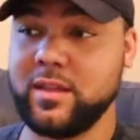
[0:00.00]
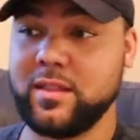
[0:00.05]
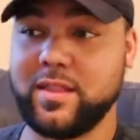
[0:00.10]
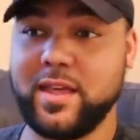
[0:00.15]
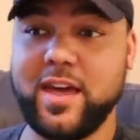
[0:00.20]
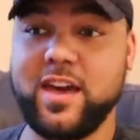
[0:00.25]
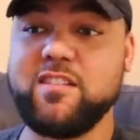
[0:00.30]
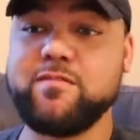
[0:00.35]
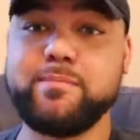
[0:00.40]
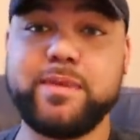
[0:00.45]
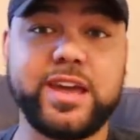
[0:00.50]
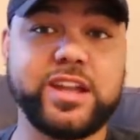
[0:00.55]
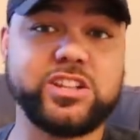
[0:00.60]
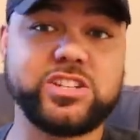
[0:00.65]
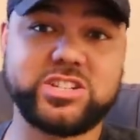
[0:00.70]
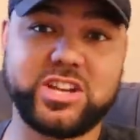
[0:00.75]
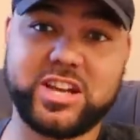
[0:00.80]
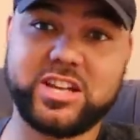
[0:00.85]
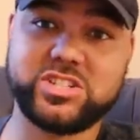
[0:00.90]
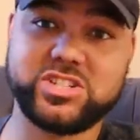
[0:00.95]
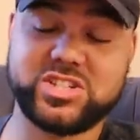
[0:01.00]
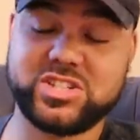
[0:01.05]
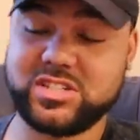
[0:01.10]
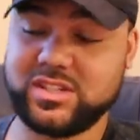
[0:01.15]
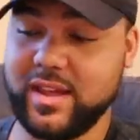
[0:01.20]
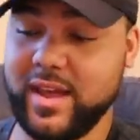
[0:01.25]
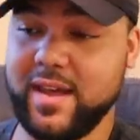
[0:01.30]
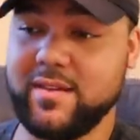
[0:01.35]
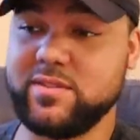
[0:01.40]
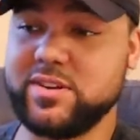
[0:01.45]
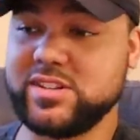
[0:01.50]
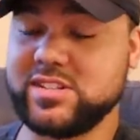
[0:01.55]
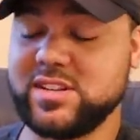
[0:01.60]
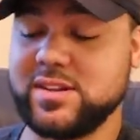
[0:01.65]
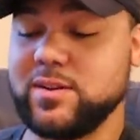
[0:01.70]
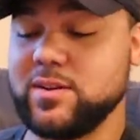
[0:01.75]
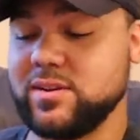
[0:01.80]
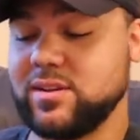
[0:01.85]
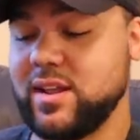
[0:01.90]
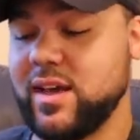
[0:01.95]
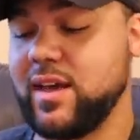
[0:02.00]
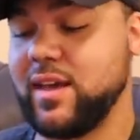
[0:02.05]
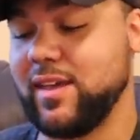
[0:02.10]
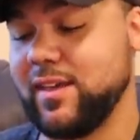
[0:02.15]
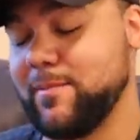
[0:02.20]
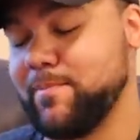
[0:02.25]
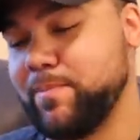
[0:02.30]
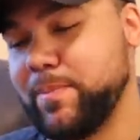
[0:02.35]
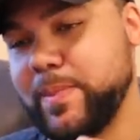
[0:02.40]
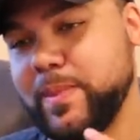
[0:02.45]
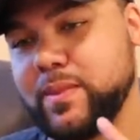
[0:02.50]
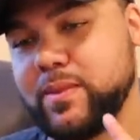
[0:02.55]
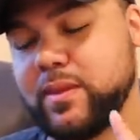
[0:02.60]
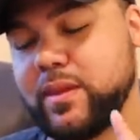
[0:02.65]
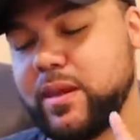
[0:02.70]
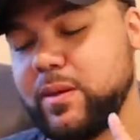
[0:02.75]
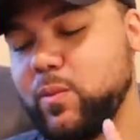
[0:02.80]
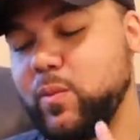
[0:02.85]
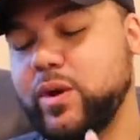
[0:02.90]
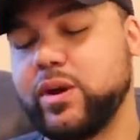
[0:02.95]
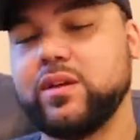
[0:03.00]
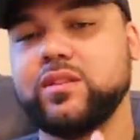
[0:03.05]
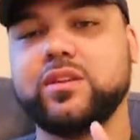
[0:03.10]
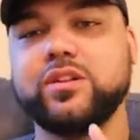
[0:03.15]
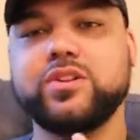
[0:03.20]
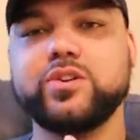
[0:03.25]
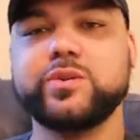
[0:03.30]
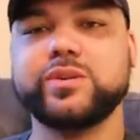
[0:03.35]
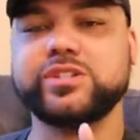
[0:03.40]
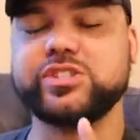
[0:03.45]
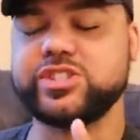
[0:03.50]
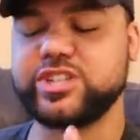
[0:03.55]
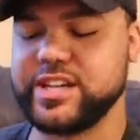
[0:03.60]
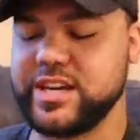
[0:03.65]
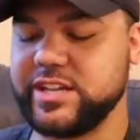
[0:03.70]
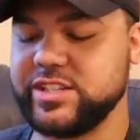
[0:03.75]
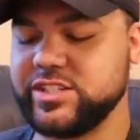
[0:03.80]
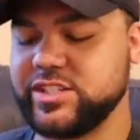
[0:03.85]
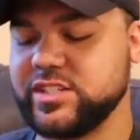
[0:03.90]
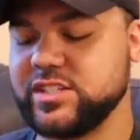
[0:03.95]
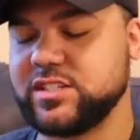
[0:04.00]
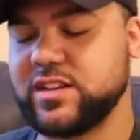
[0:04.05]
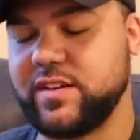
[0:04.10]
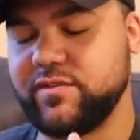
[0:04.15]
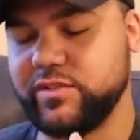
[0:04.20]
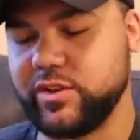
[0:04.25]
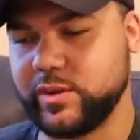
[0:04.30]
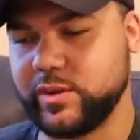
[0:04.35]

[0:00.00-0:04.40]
they have made changes every single day. And one of the newest changes I've